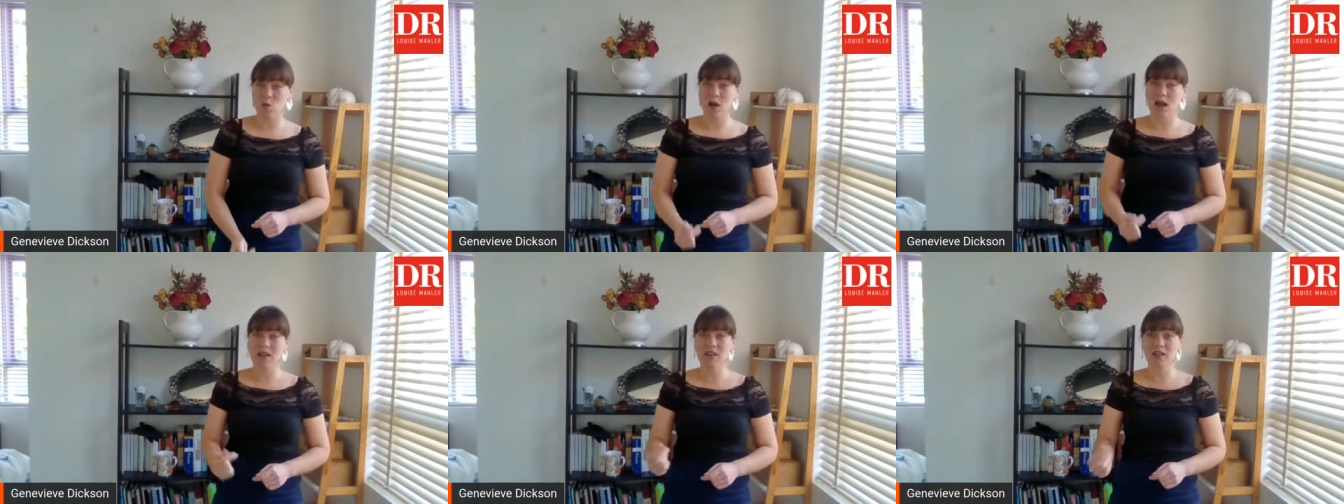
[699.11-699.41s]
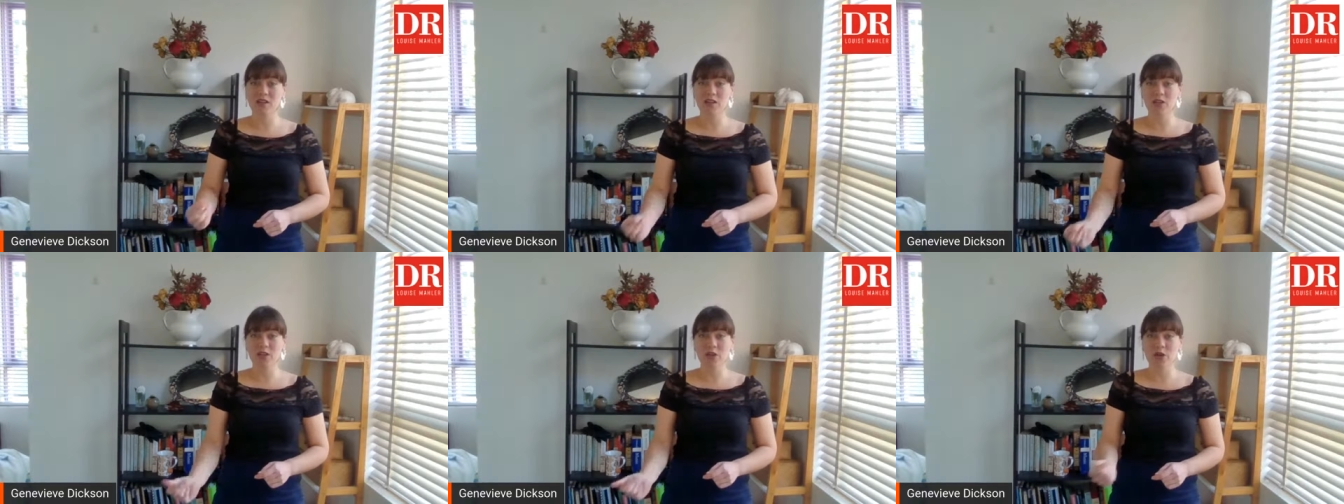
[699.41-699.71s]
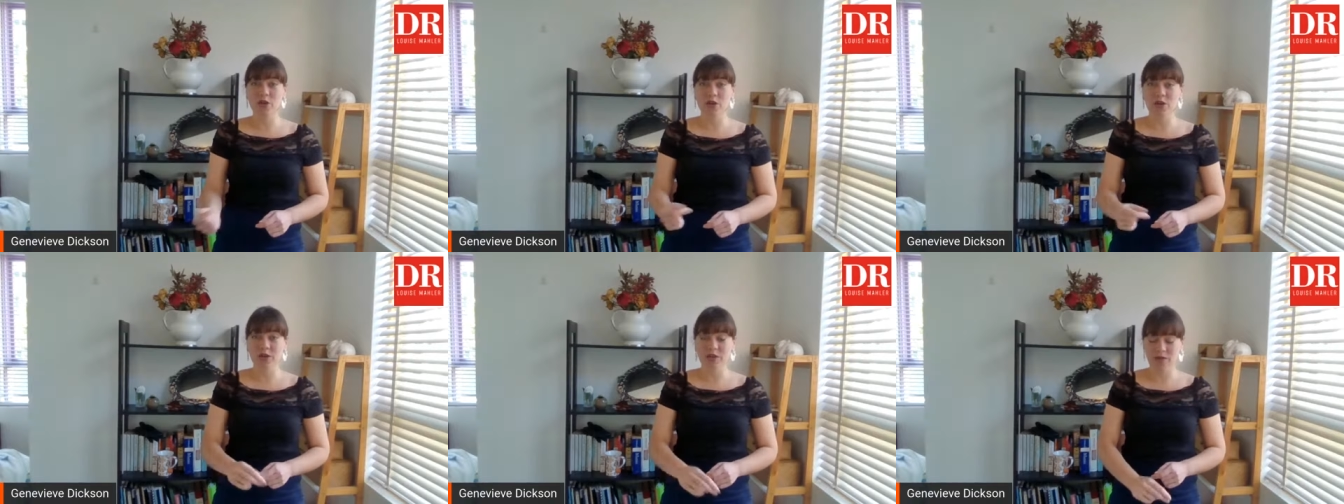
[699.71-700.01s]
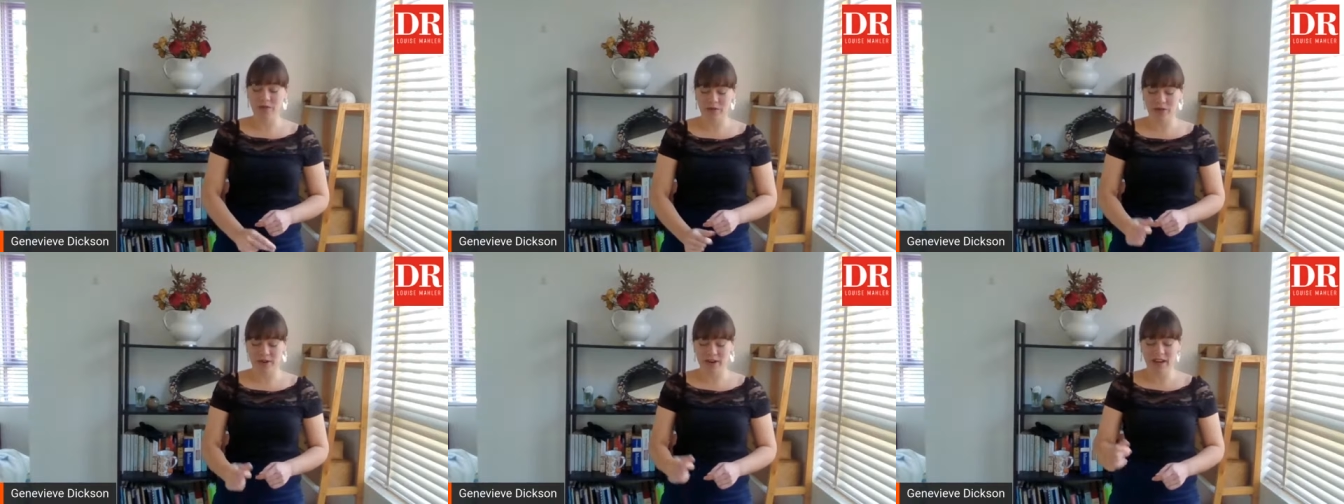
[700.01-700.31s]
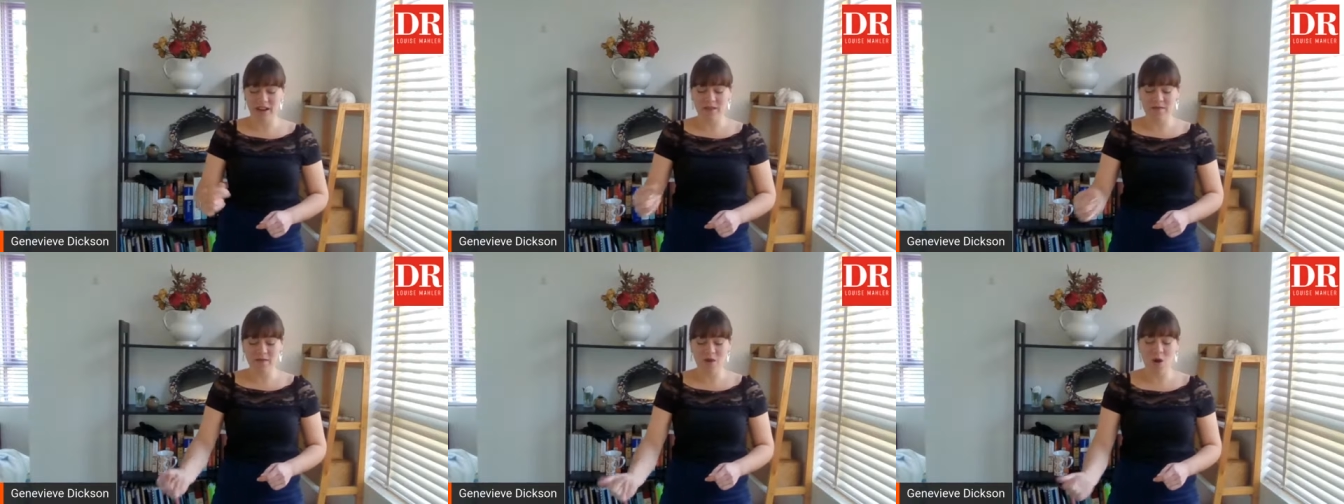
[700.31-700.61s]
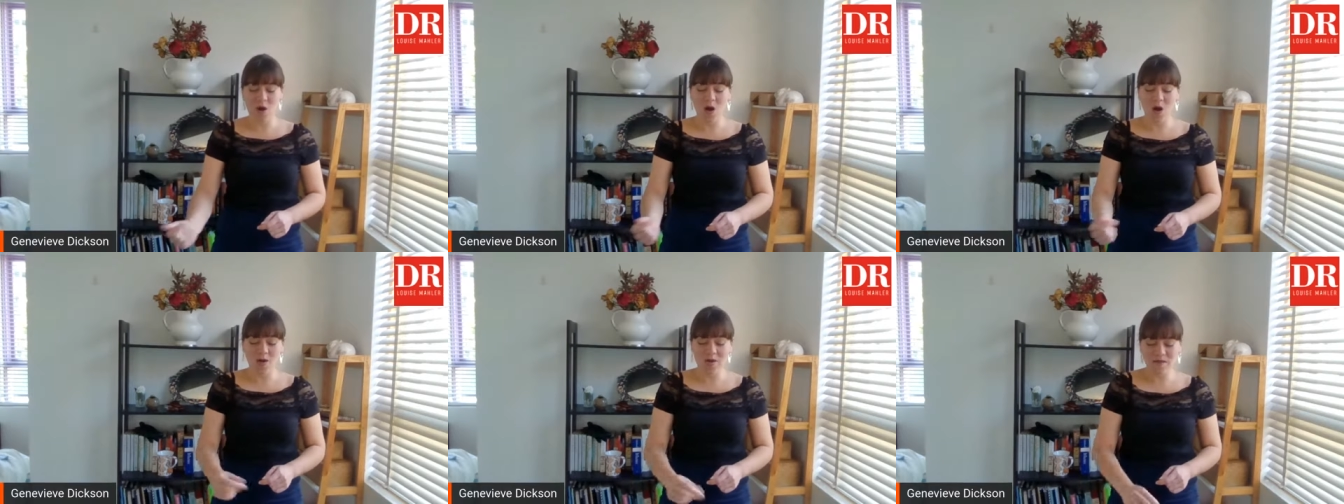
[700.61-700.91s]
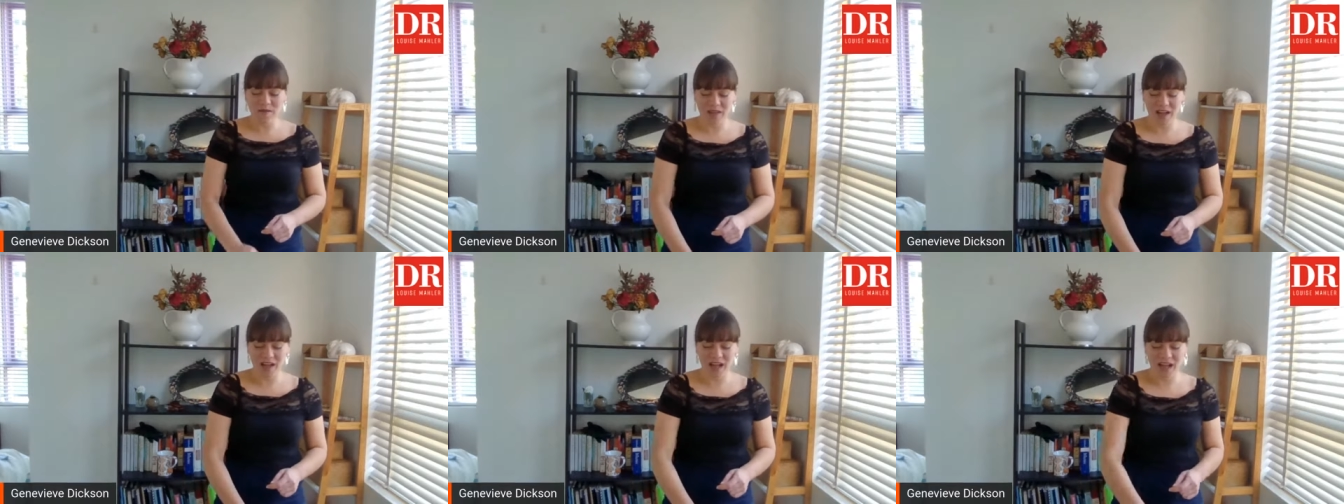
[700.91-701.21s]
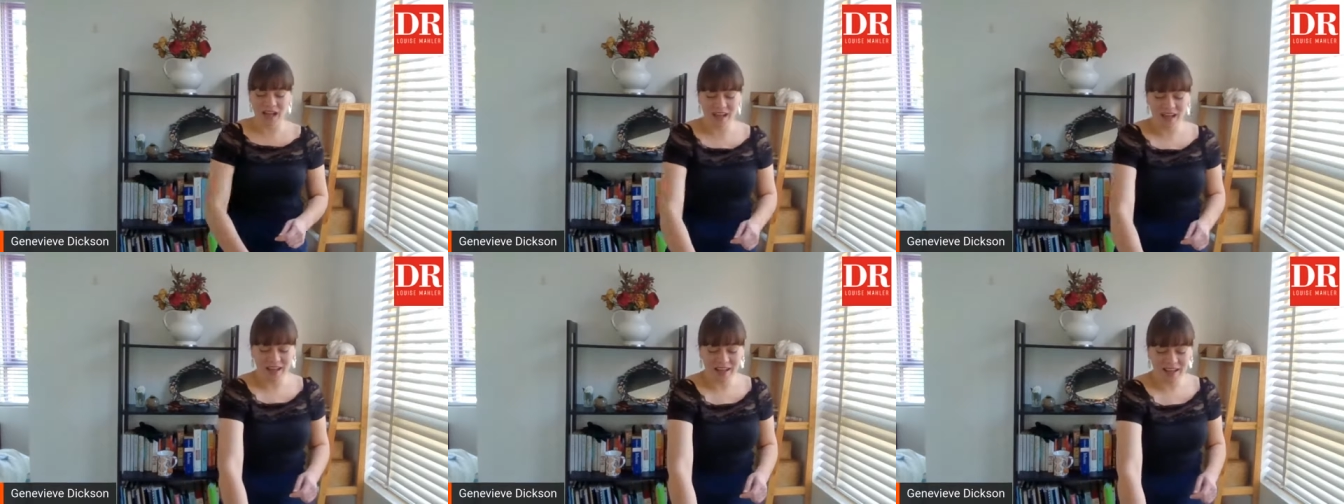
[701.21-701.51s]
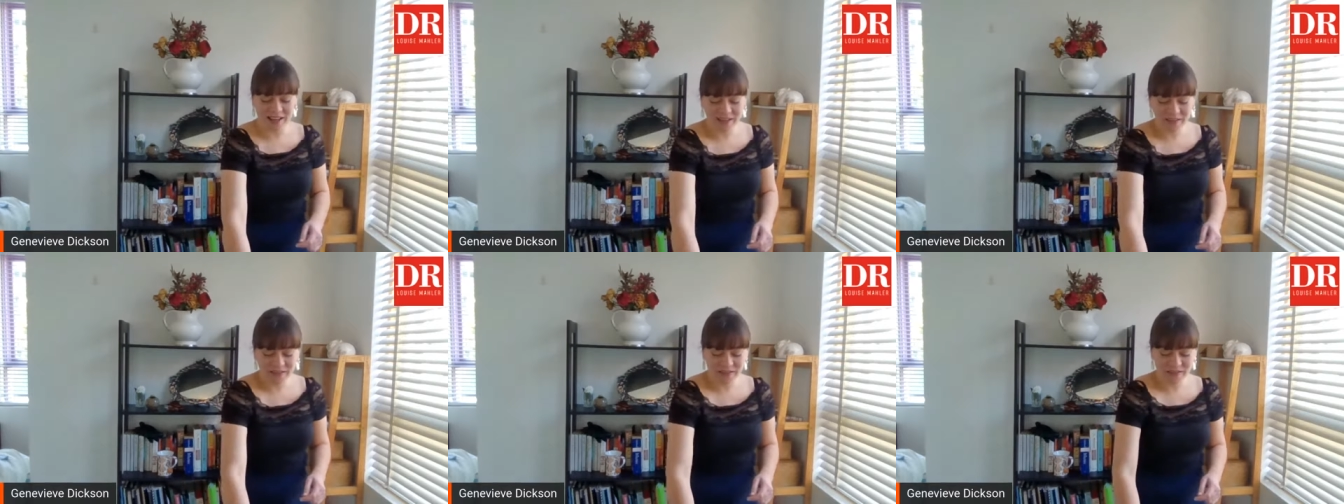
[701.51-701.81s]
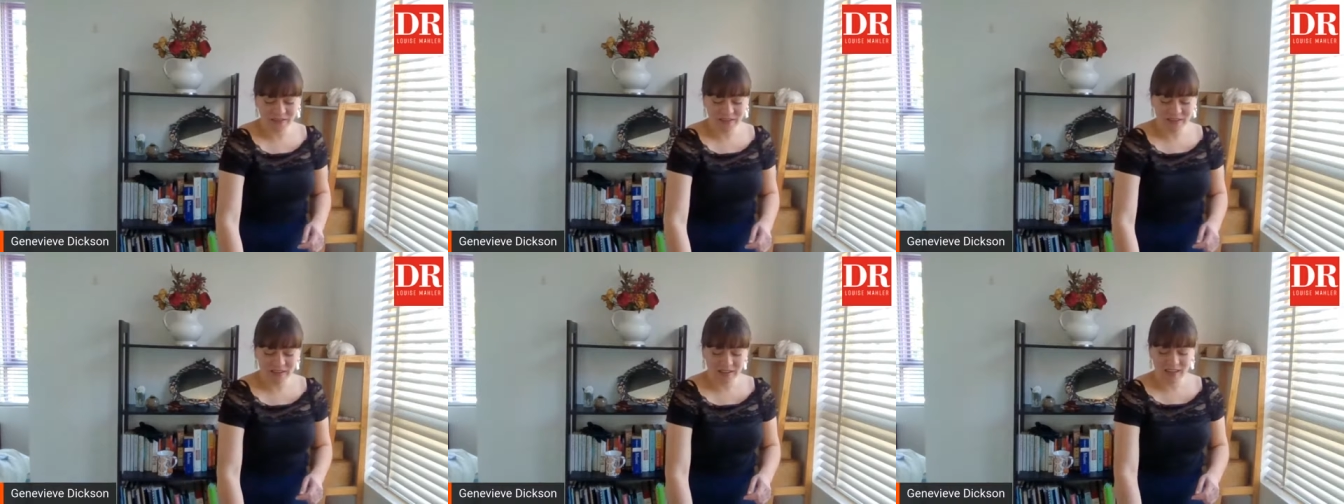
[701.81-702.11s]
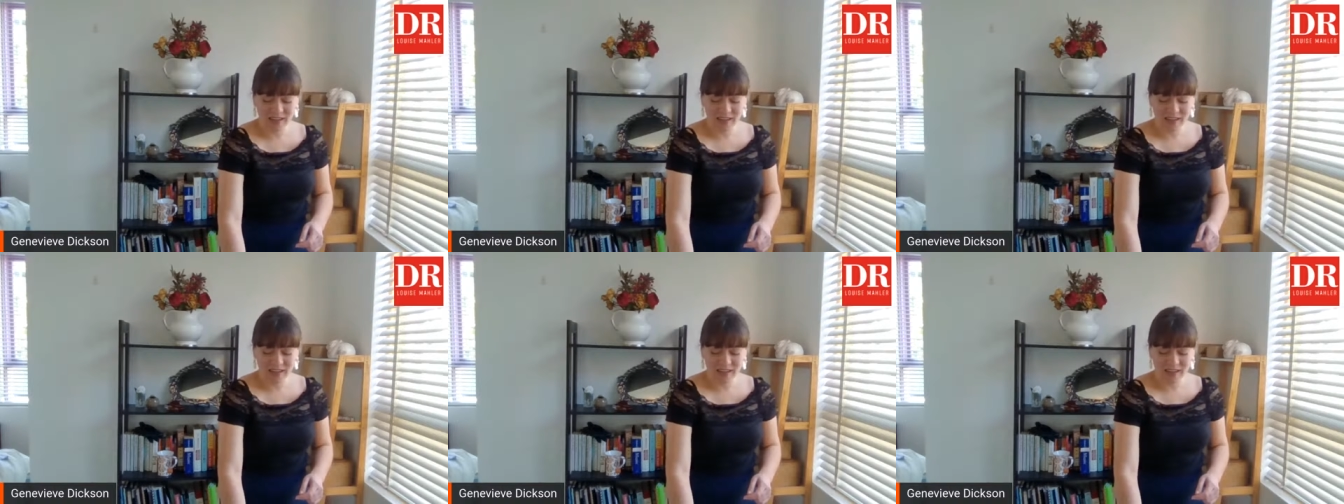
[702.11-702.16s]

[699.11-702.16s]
1, 2, 3, 4, 5.